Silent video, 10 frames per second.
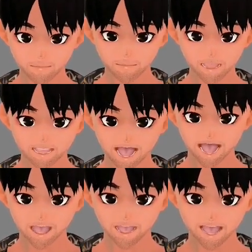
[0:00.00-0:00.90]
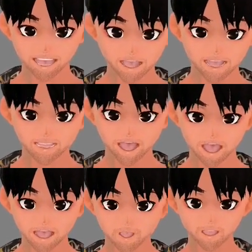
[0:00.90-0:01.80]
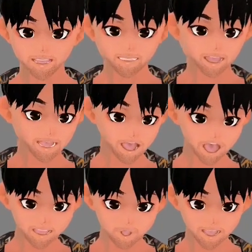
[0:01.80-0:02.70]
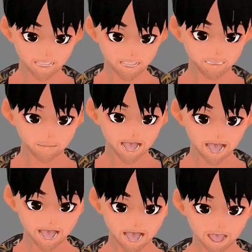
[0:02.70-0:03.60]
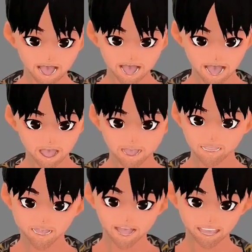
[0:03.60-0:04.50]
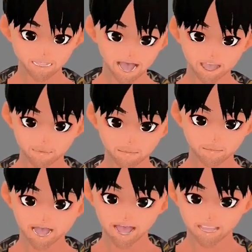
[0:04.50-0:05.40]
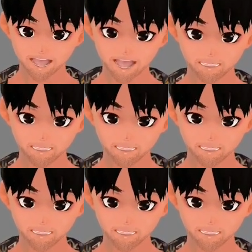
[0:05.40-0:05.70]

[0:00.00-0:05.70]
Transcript: After that, we have enable VRM springbone wind. I basically have that unticked.